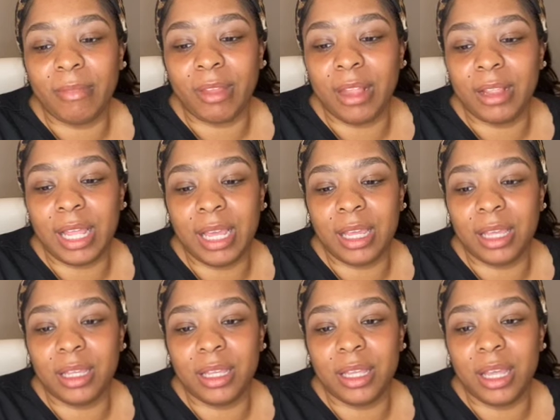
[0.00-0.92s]
like
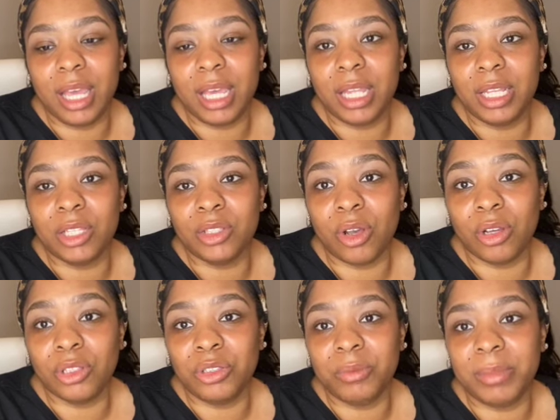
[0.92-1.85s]
it can
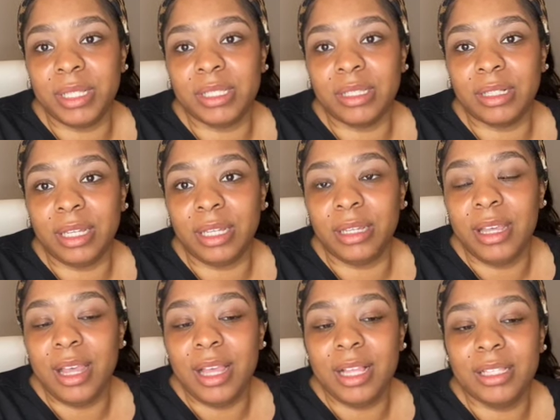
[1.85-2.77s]
exhaust you mentally
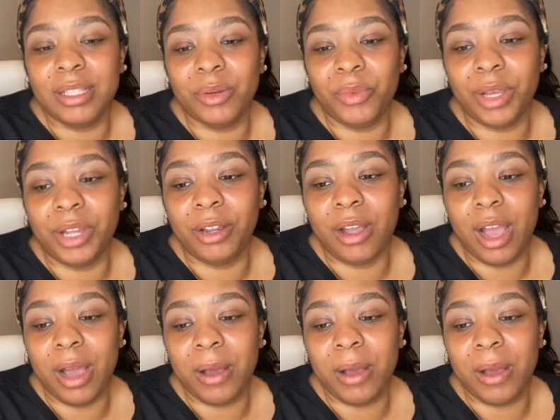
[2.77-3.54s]
to where